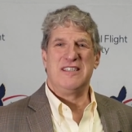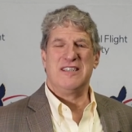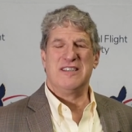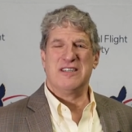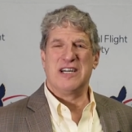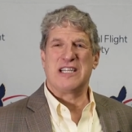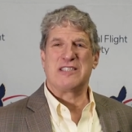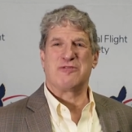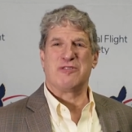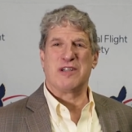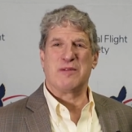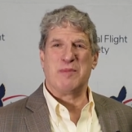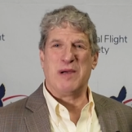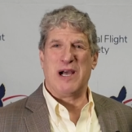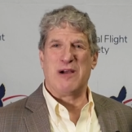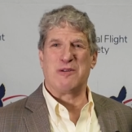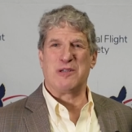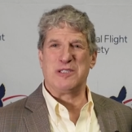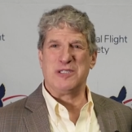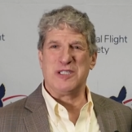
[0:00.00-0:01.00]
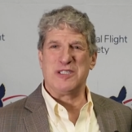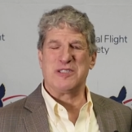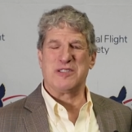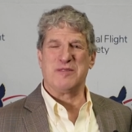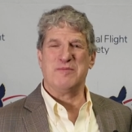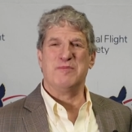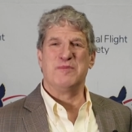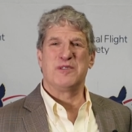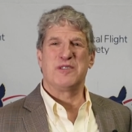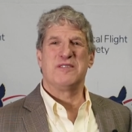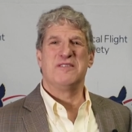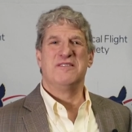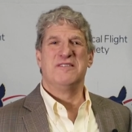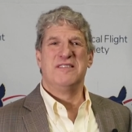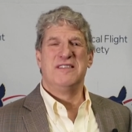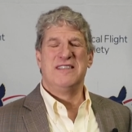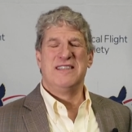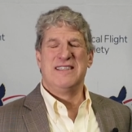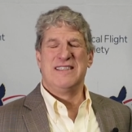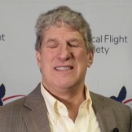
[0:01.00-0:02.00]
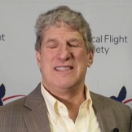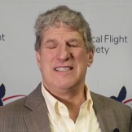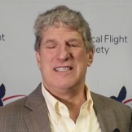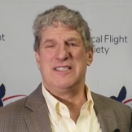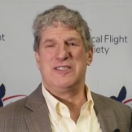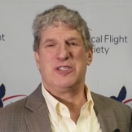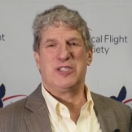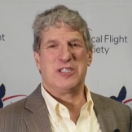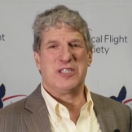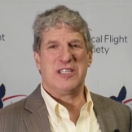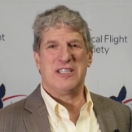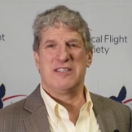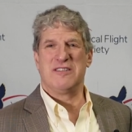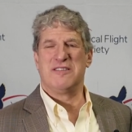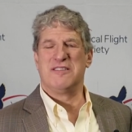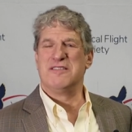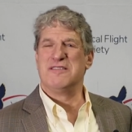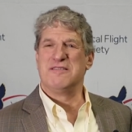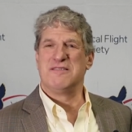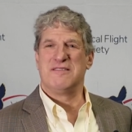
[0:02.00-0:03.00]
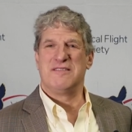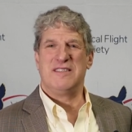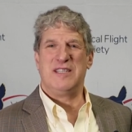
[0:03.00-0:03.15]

electric power systems is still